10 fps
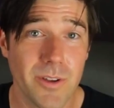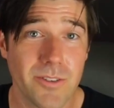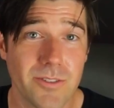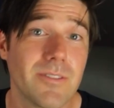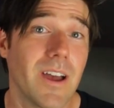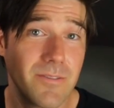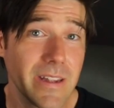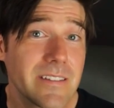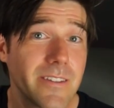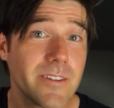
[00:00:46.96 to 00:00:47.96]
which I've
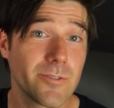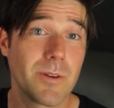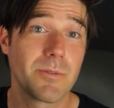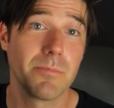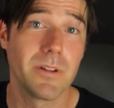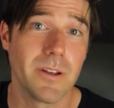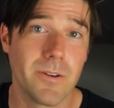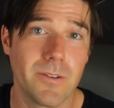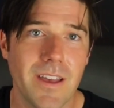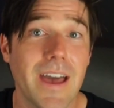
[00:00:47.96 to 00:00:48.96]
linked in the description
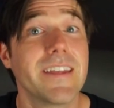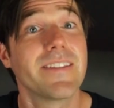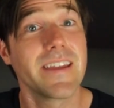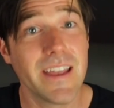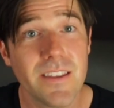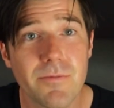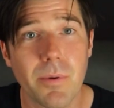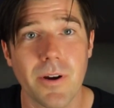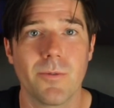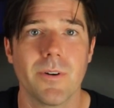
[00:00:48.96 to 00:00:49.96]
below. And at the end of
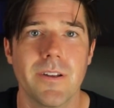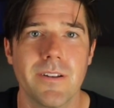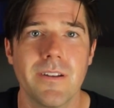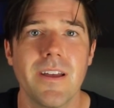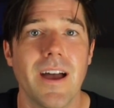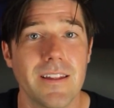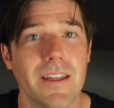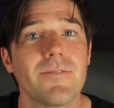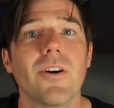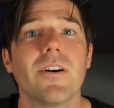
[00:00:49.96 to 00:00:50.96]
part 1, I
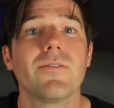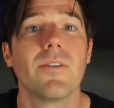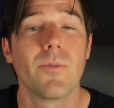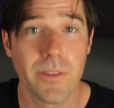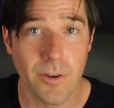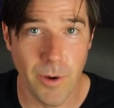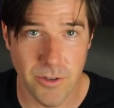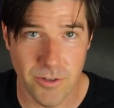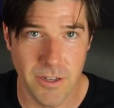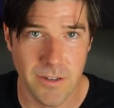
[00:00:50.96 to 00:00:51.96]
left off with a
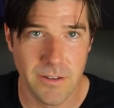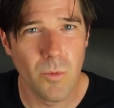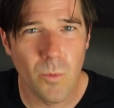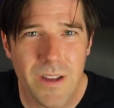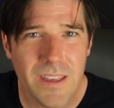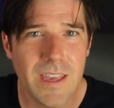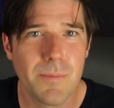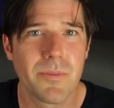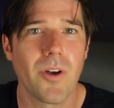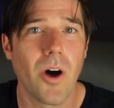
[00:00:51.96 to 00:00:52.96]
question. What
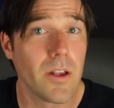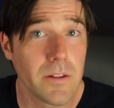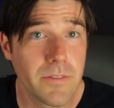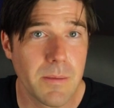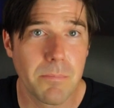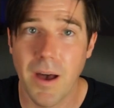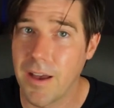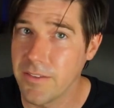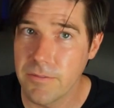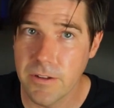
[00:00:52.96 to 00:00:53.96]
keeps all of the
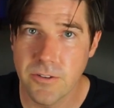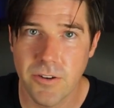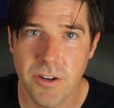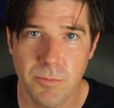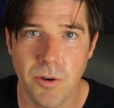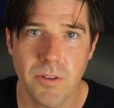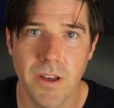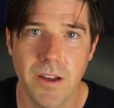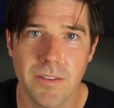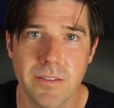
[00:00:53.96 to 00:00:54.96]
positively charged
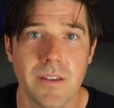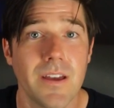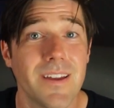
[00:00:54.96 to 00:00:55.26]
protons